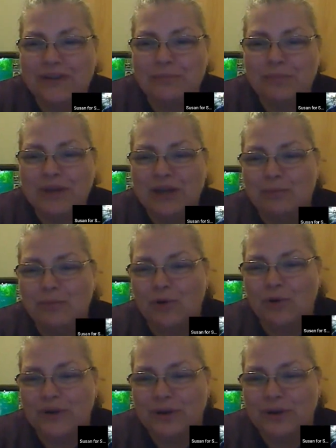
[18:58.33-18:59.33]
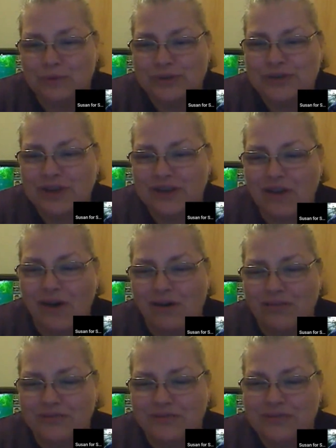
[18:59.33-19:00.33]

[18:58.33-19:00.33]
the minimal, it will shut off.